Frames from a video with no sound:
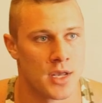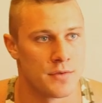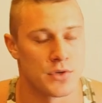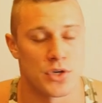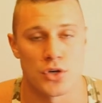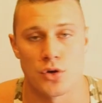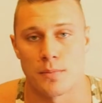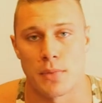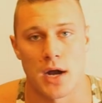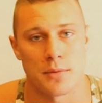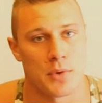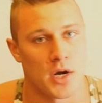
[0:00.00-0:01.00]
If you can do a
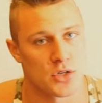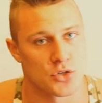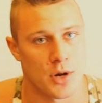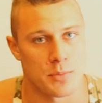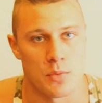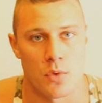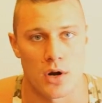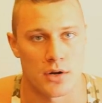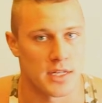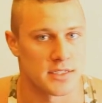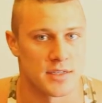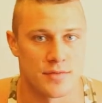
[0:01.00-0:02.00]
bod drop of water,
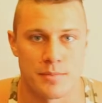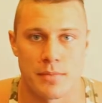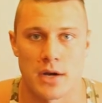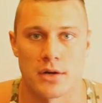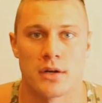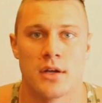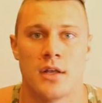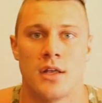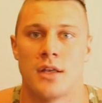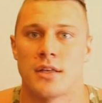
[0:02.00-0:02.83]
that's even better.